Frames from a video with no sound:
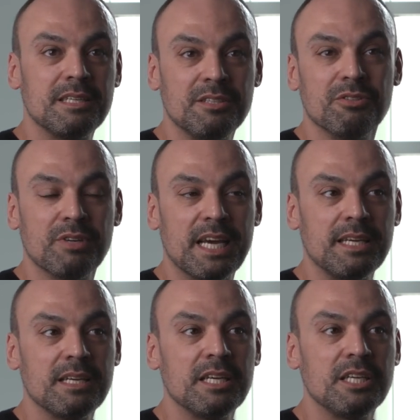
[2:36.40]
in the
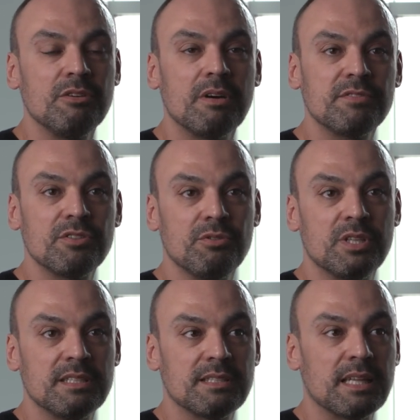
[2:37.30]
UK. You have
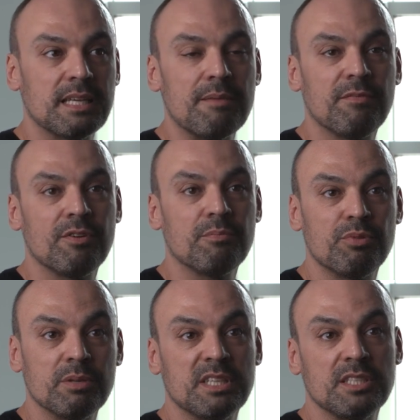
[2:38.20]
students that come from
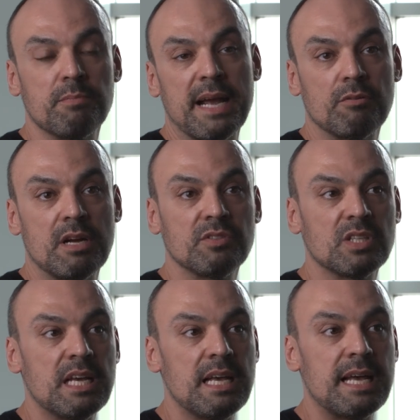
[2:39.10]
privileged
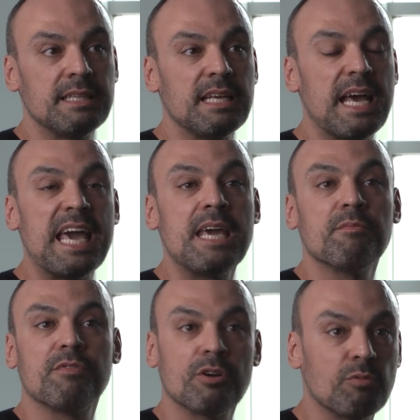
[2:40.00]
backgrounds and aim
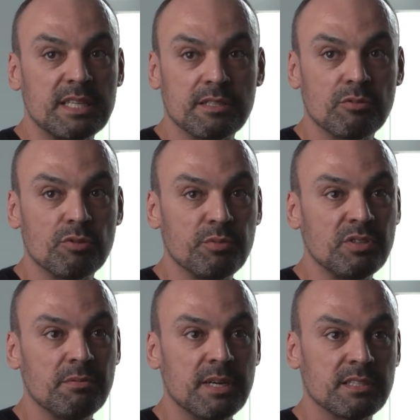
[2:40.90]
for Russell Group
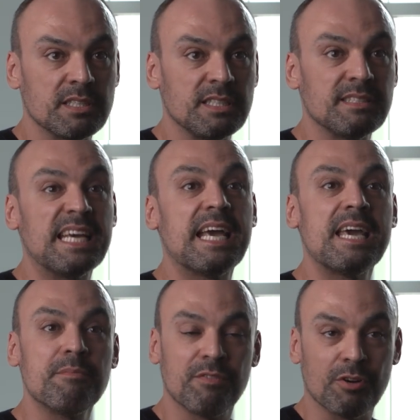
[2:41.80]
universities. They
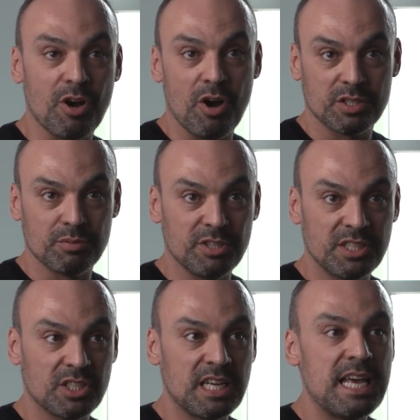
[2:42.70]
aim for
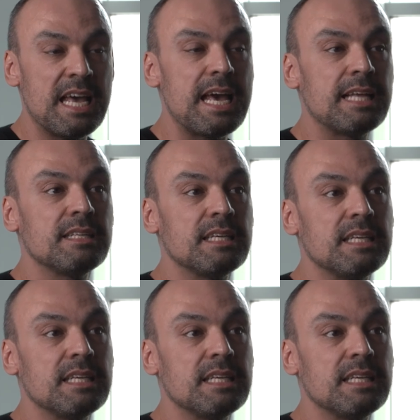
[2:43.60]
Oxbridge. And